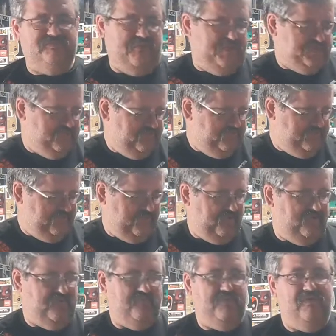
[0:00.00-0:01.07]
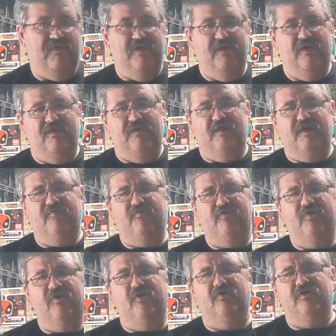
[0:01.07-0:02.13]
special, so you never
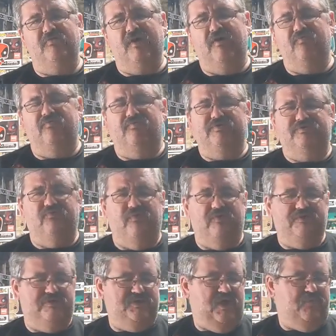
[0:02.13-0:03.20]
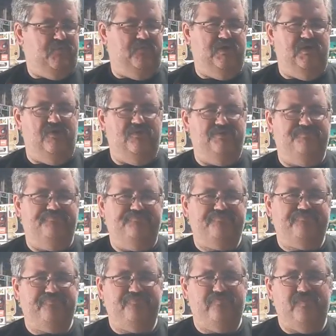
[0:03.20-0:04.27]
know. You might shop around
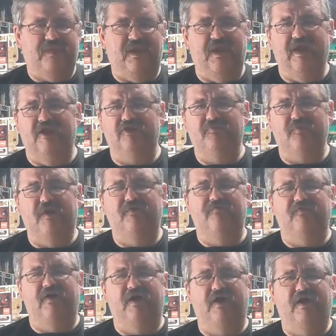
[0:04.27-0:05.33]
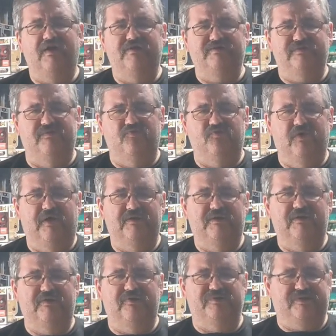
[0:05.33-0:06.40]
and you may find some great
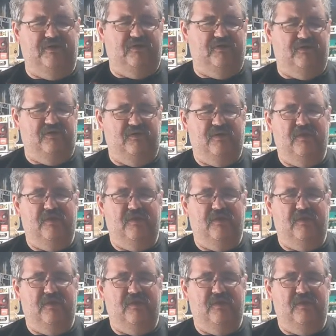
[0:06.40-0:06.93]
deals here.